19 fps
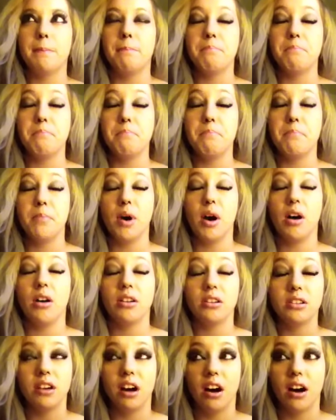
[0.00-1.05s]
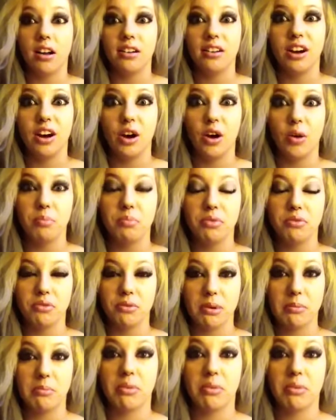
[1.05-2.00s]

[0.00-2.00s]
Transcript: my